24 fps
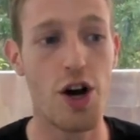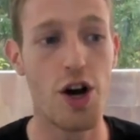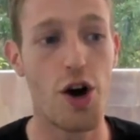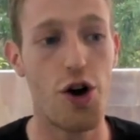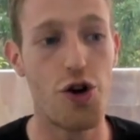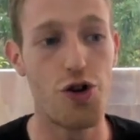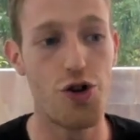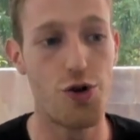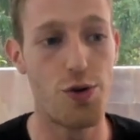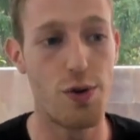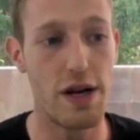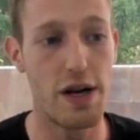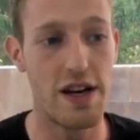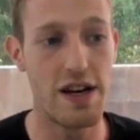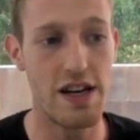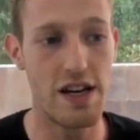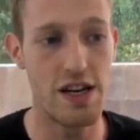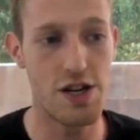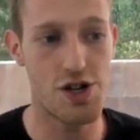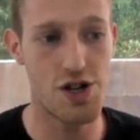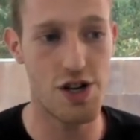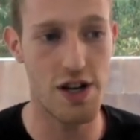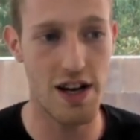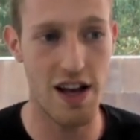you
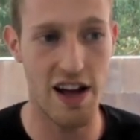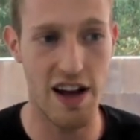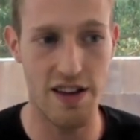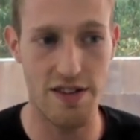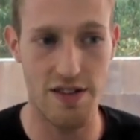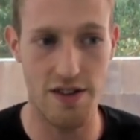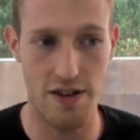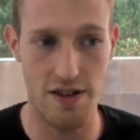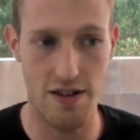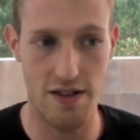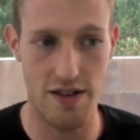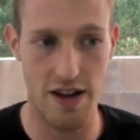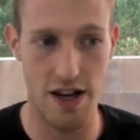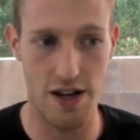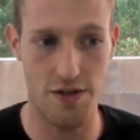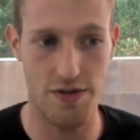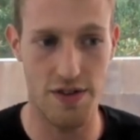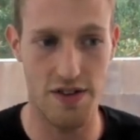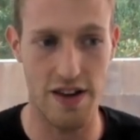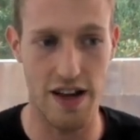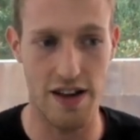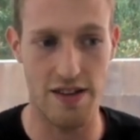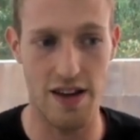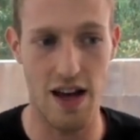initialize it inside of
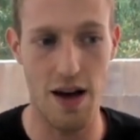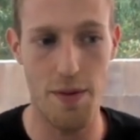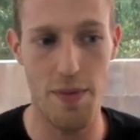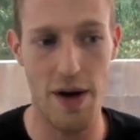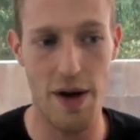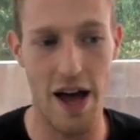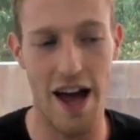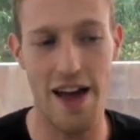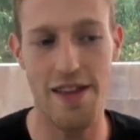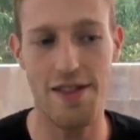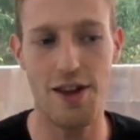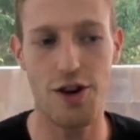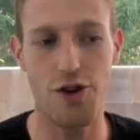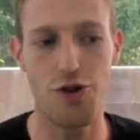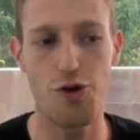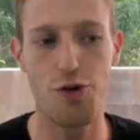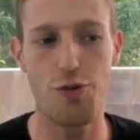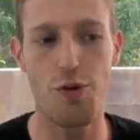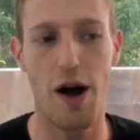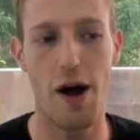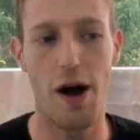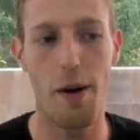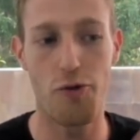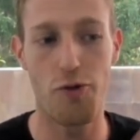setup, and then
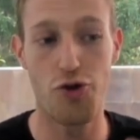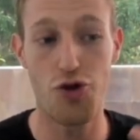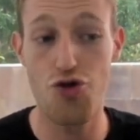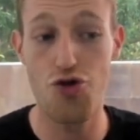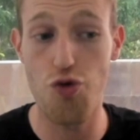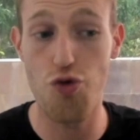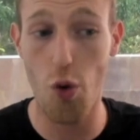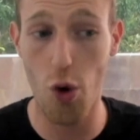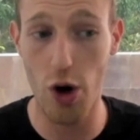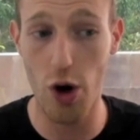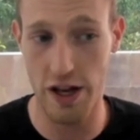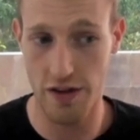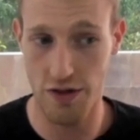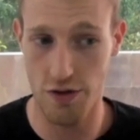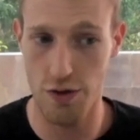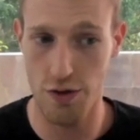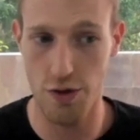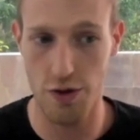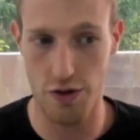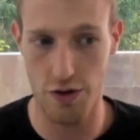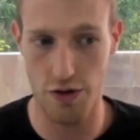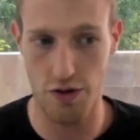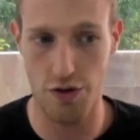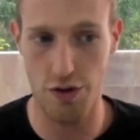you draw it to
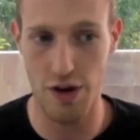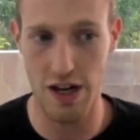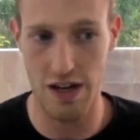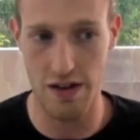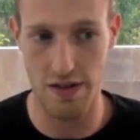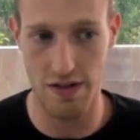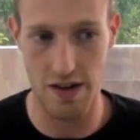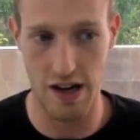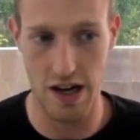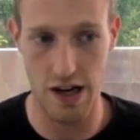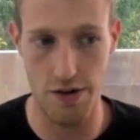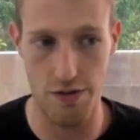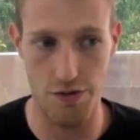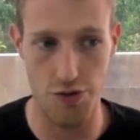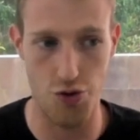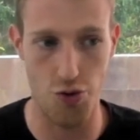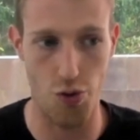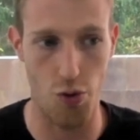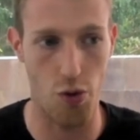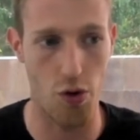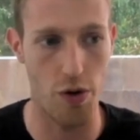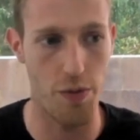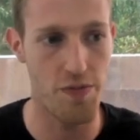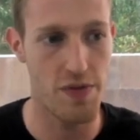the screen inside of
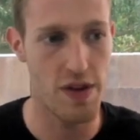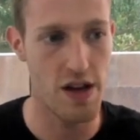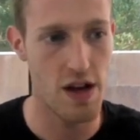draw.